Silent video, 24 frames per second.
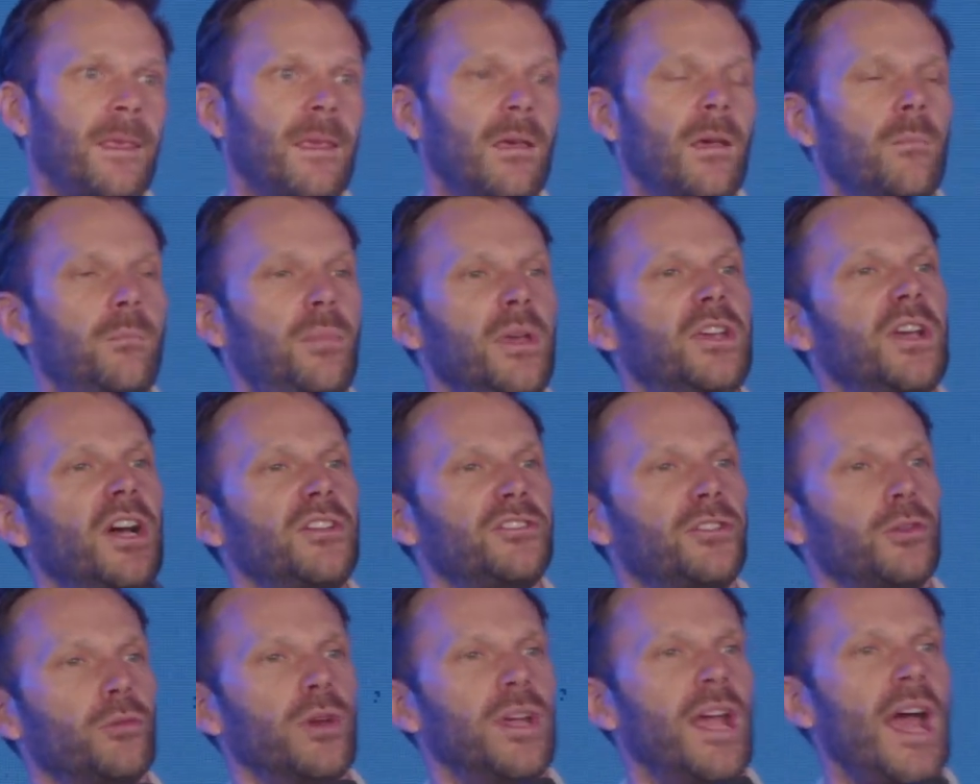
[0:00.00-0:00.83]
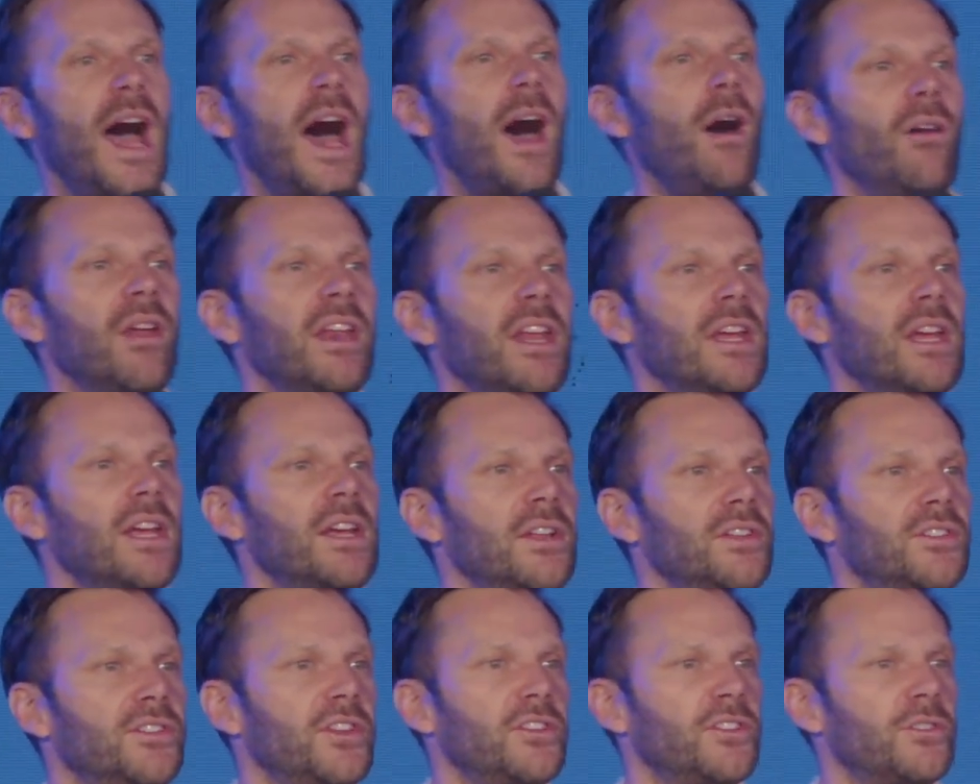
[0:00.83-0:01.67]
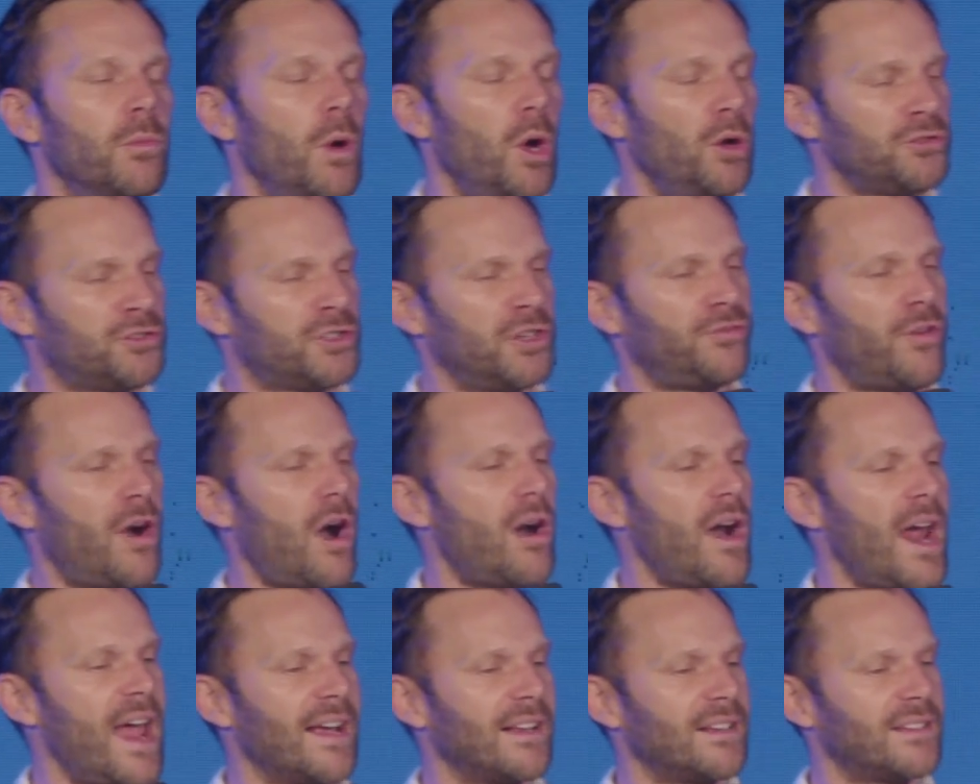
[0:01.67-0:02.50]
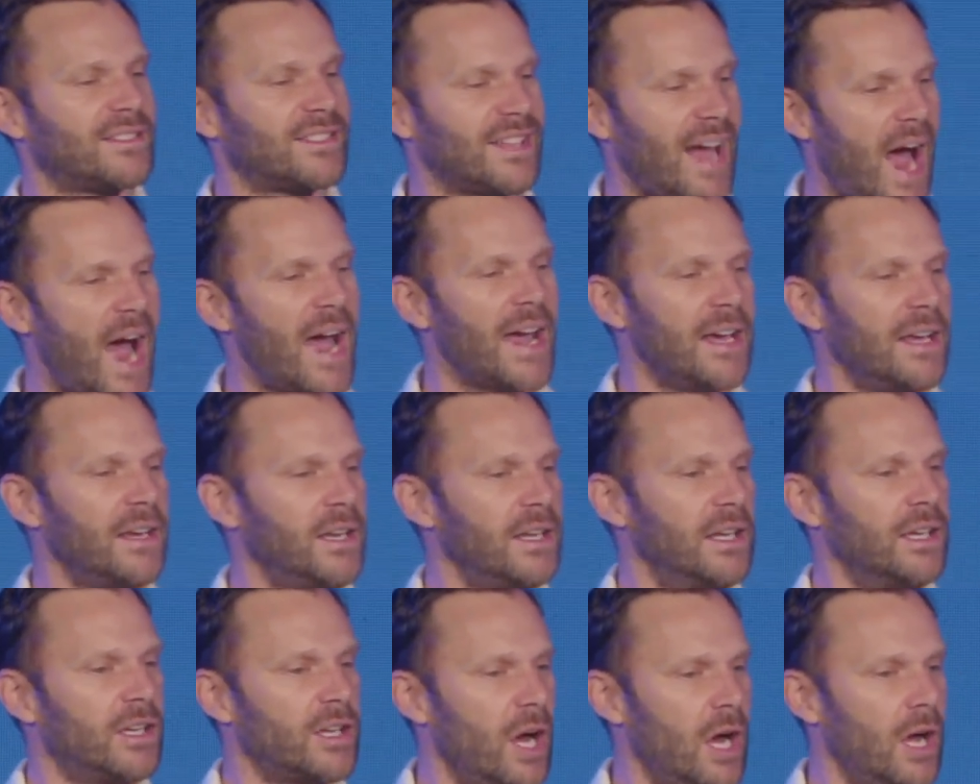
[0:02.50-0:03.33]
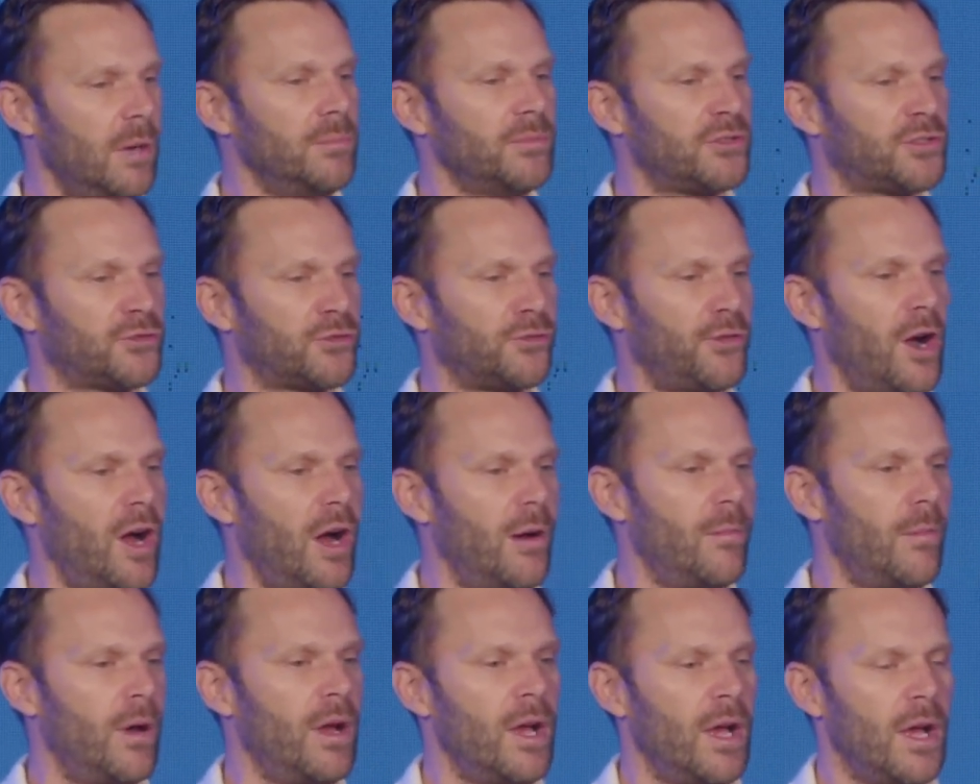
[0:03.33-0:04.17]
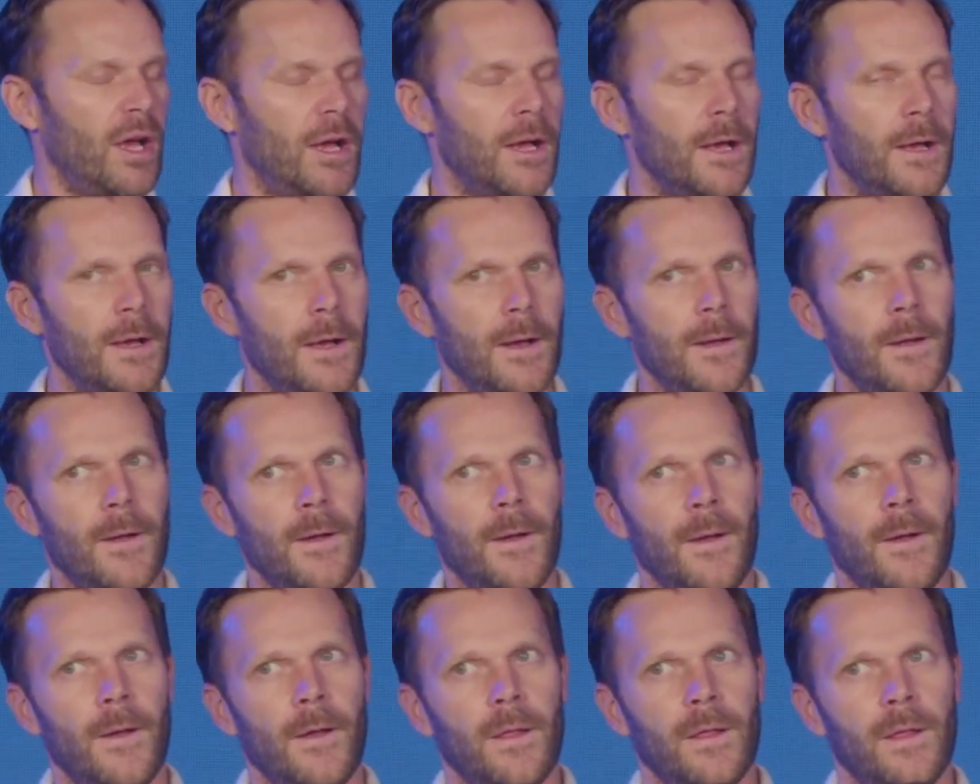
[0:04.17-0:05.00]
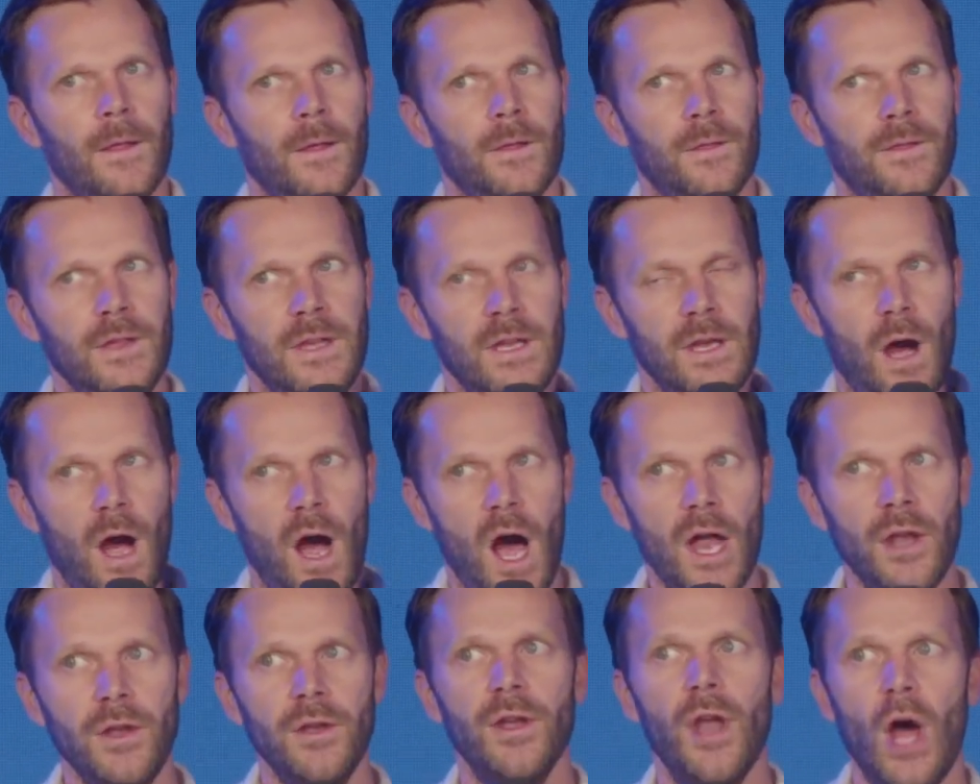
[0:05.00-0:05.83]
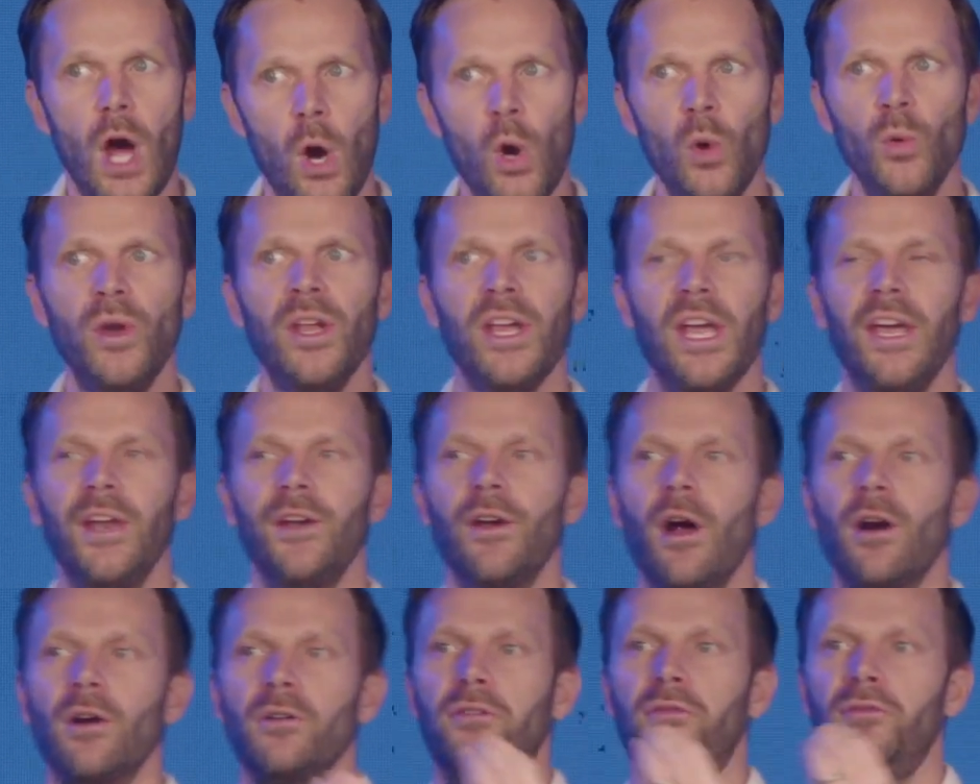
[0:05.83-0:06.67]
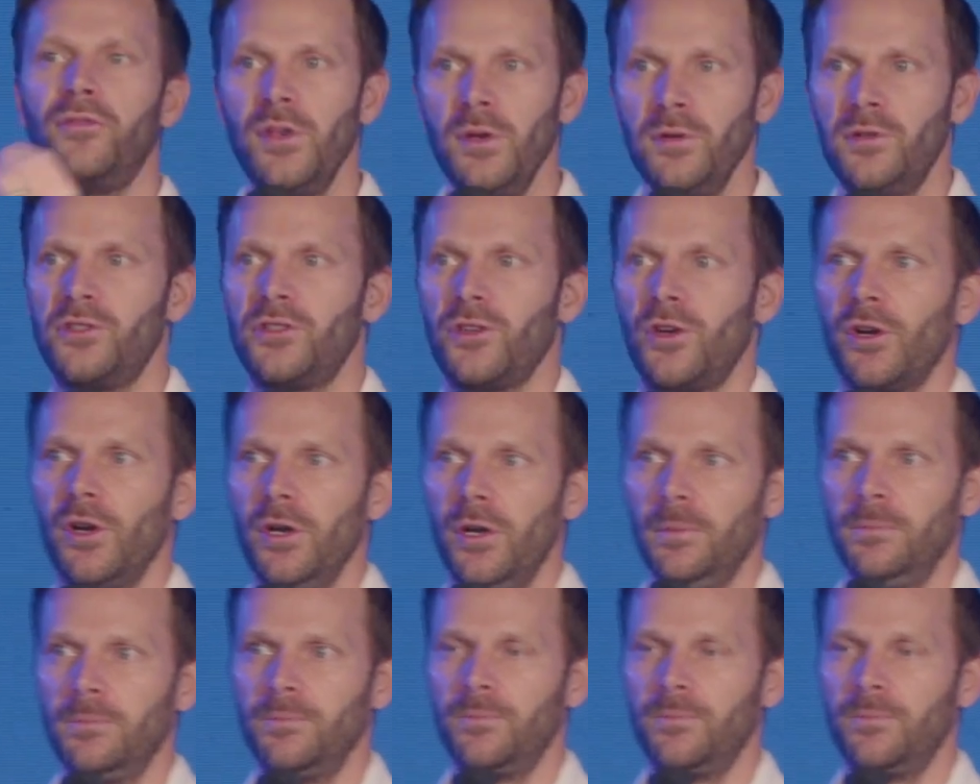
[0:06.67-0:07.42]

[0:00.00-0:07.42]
Because the reality is most of our anxiety comes from the unknown in our future.